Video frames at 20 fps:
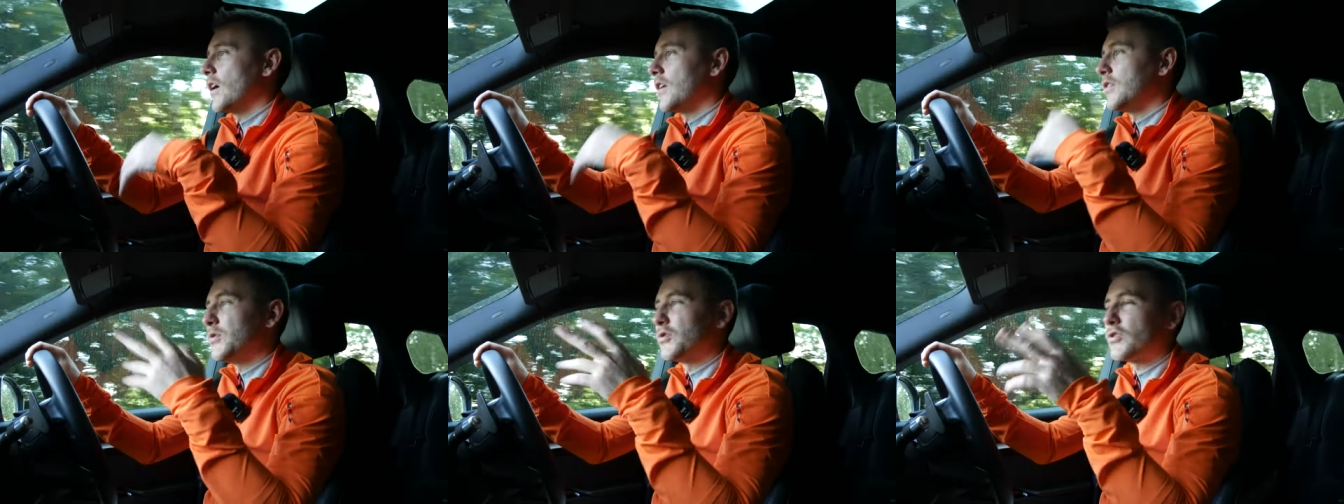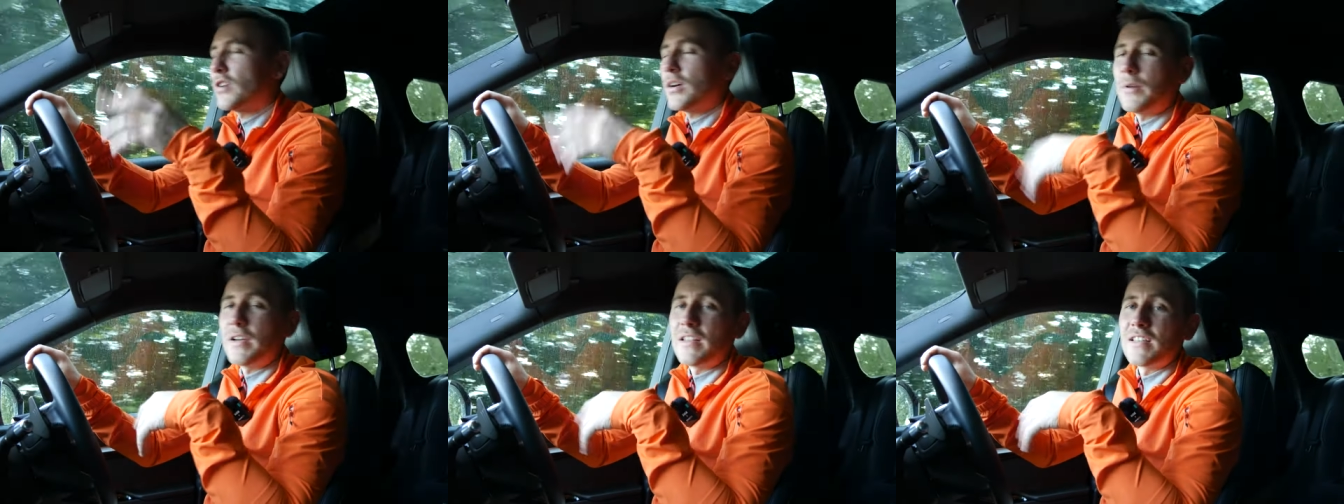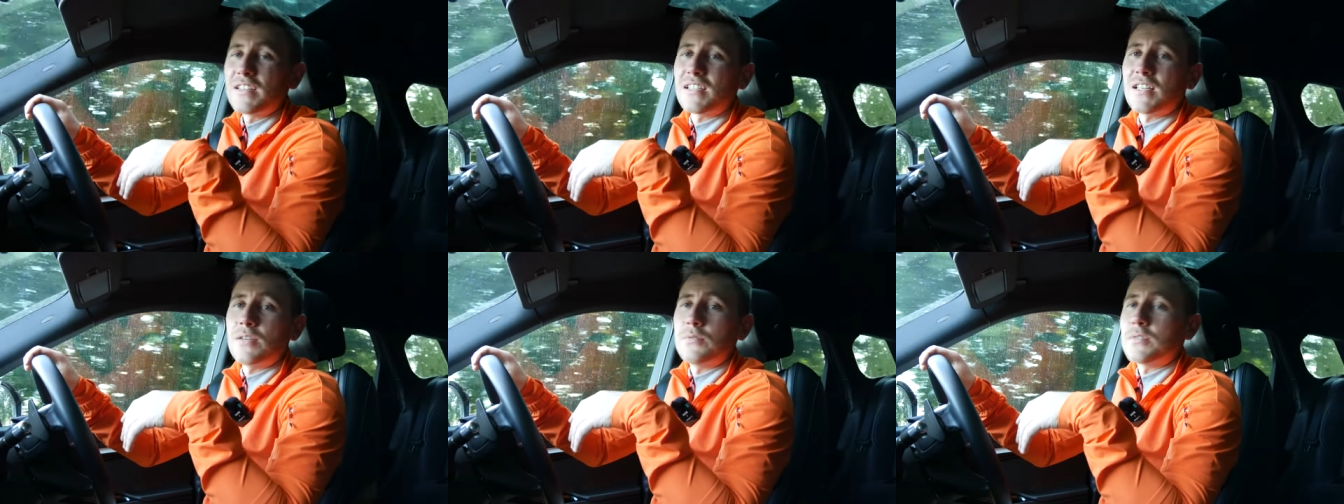I knew straight away
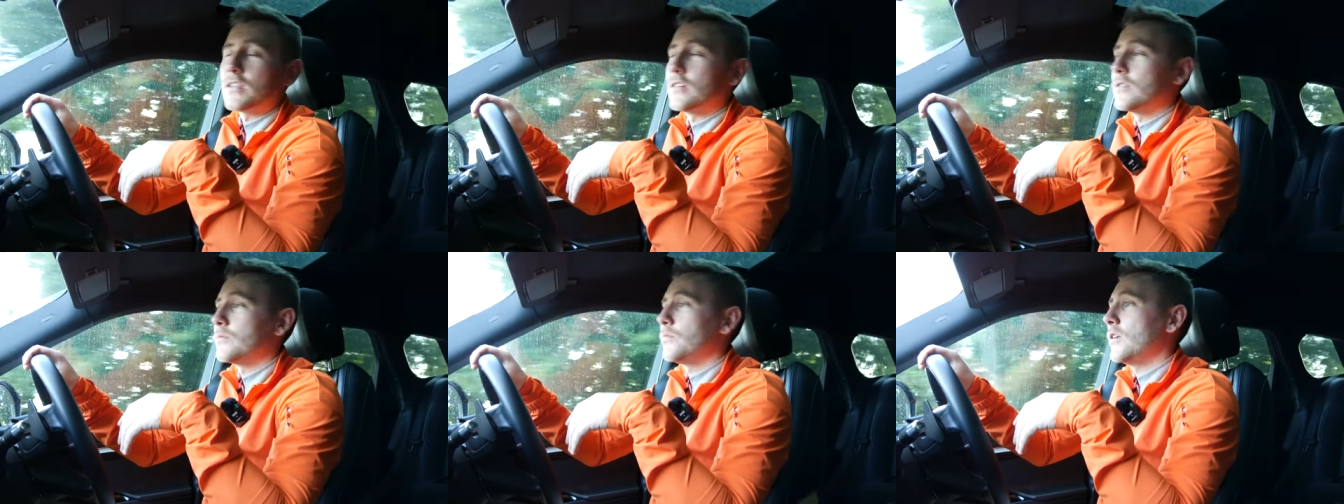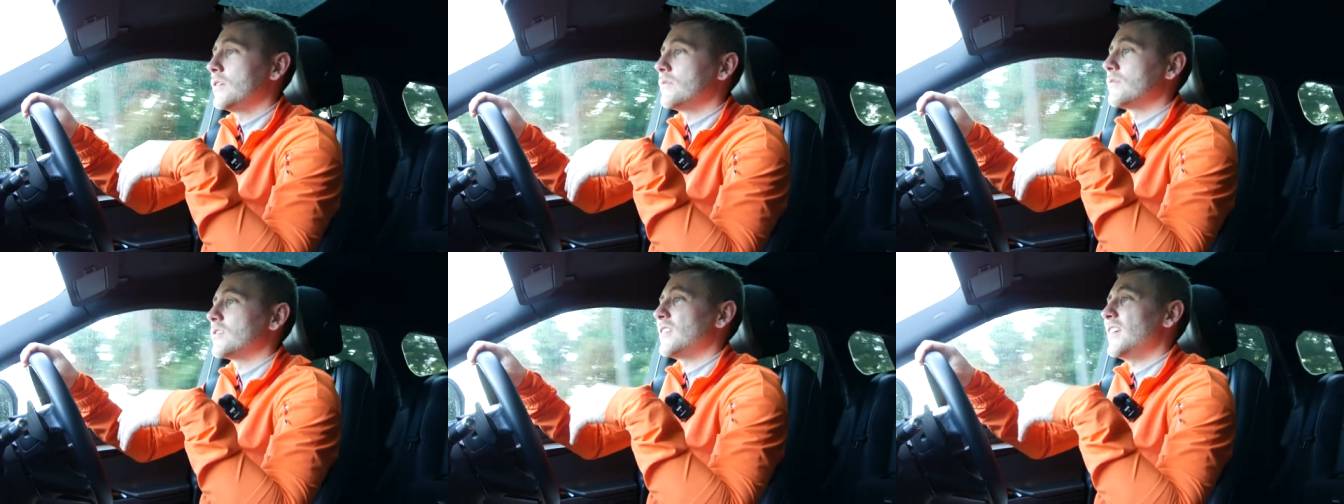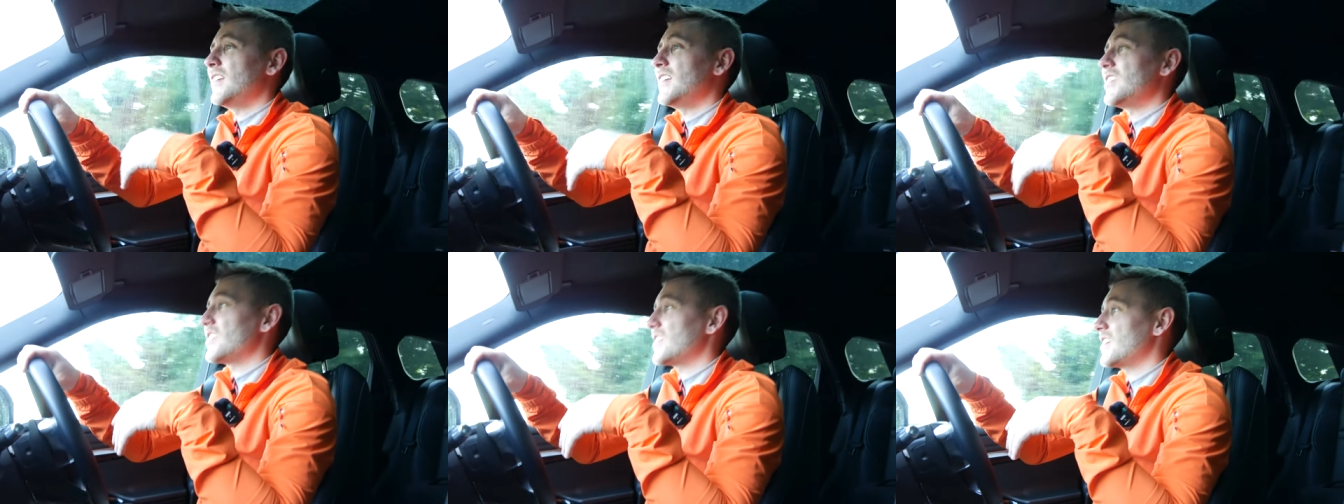this ski was a good one. So
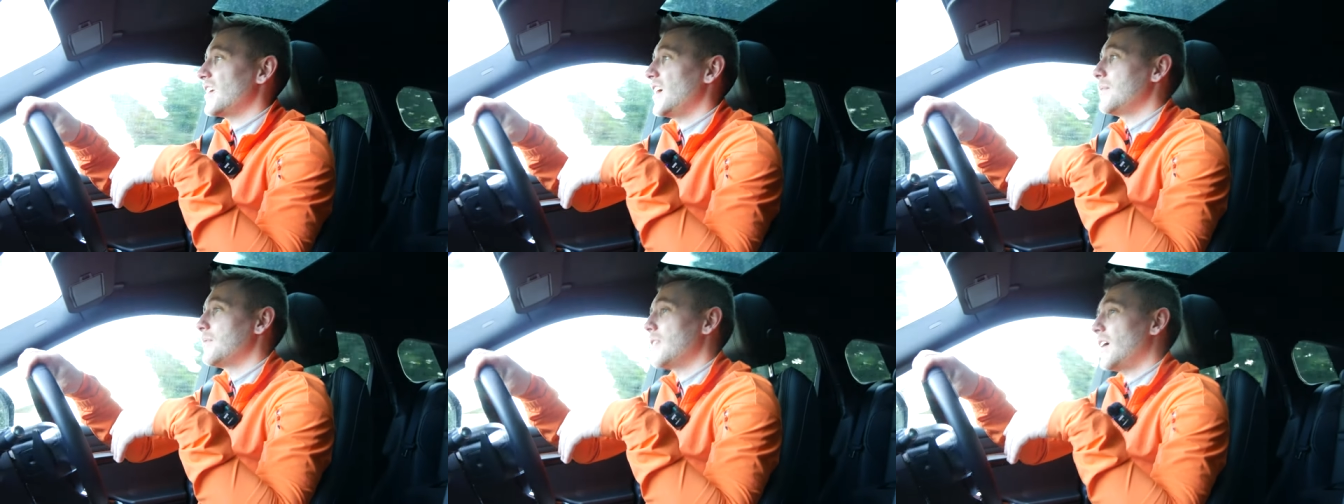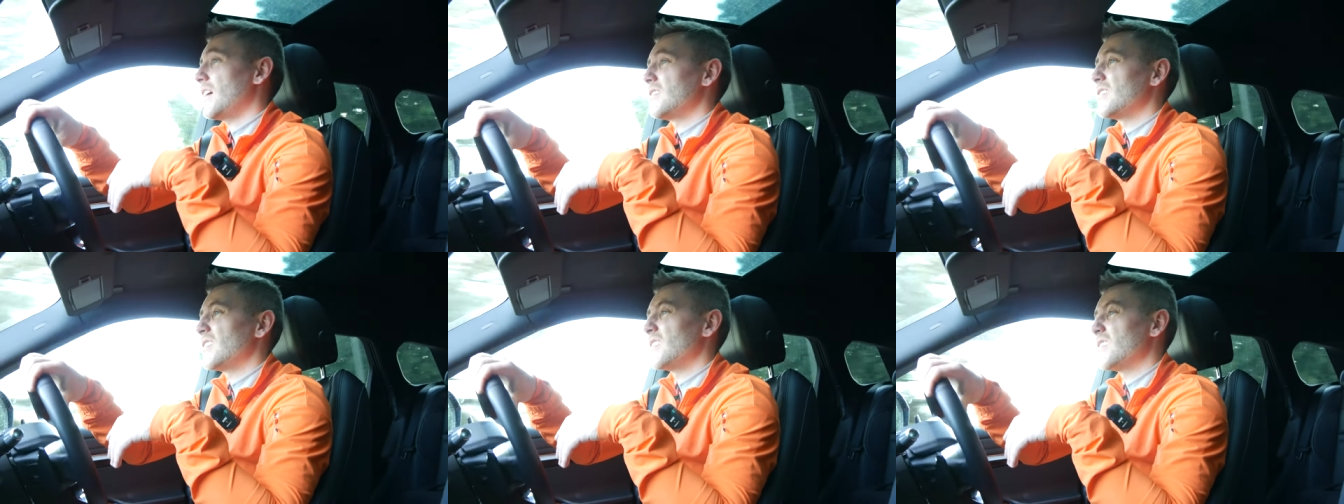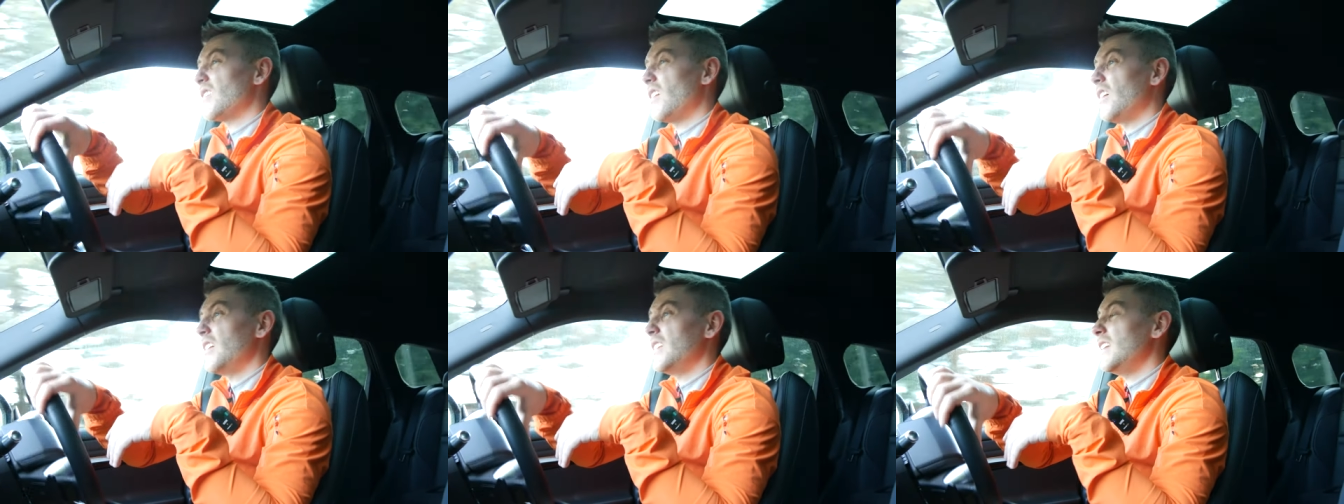then it just came down to
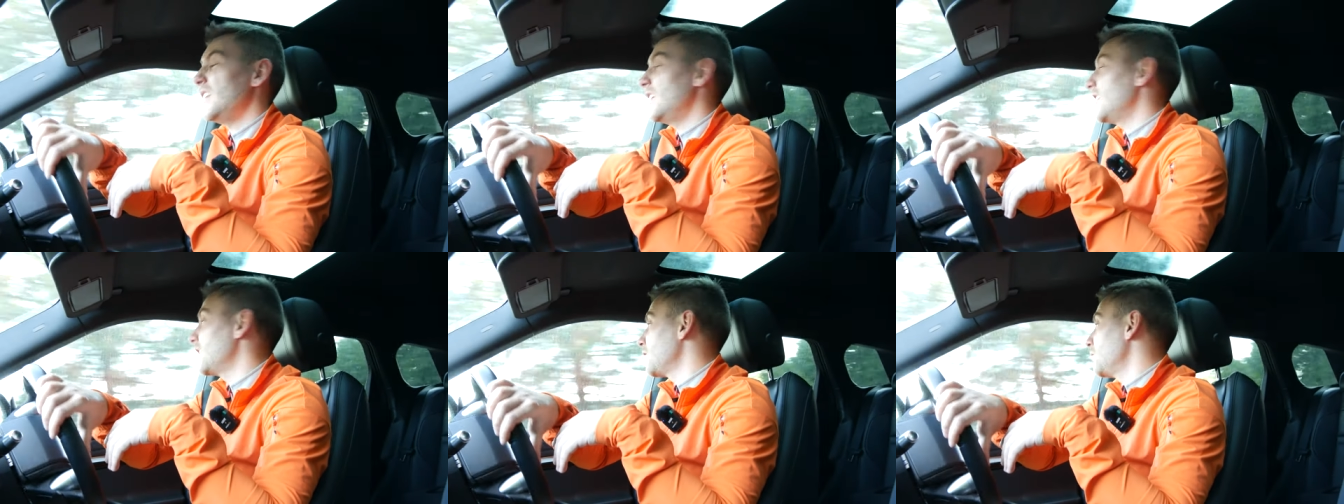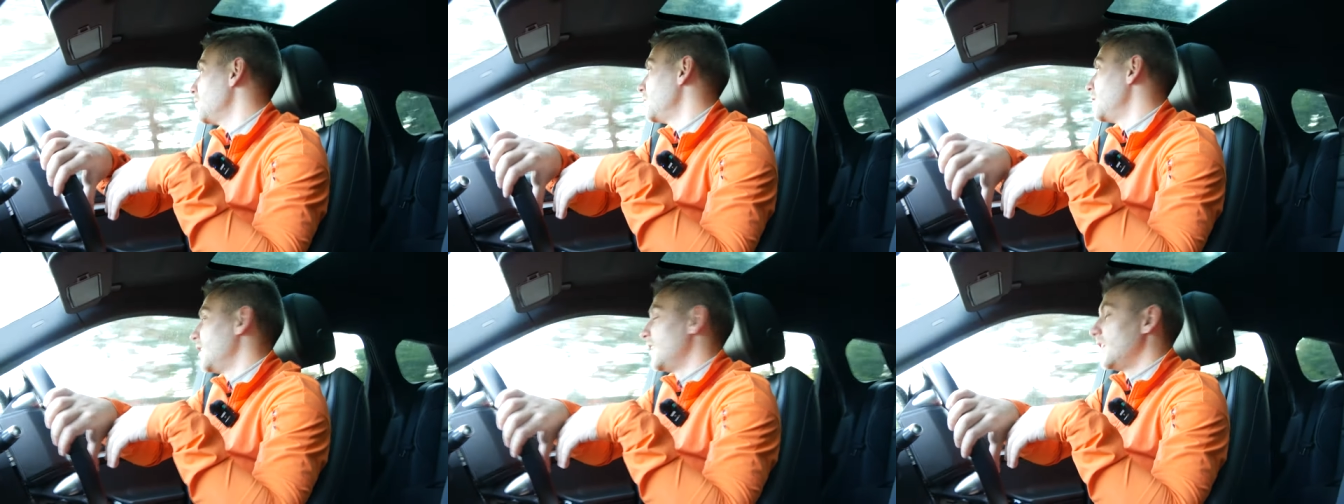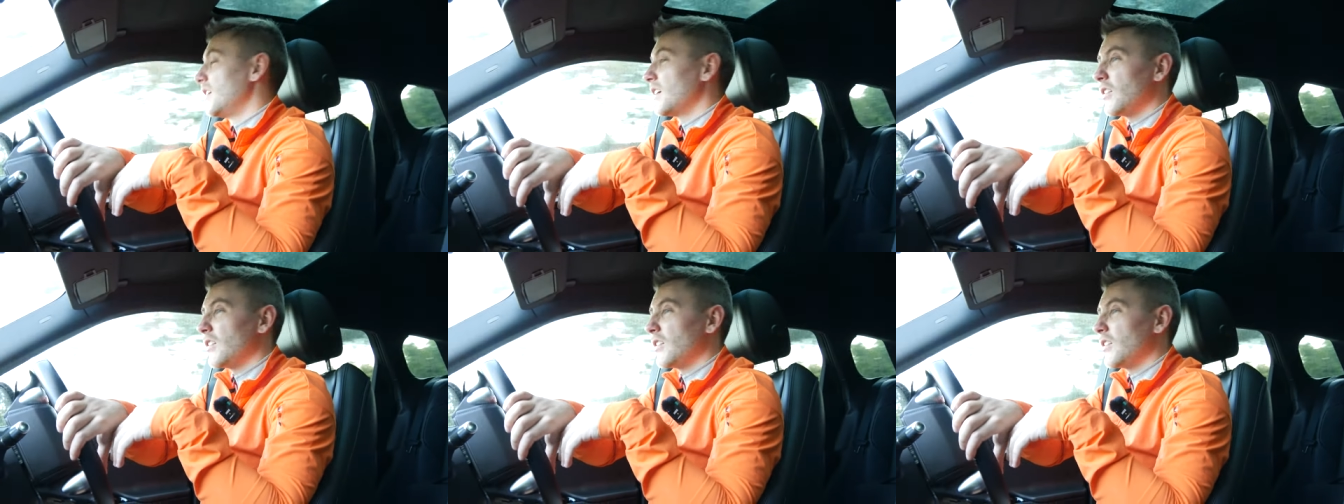tiny little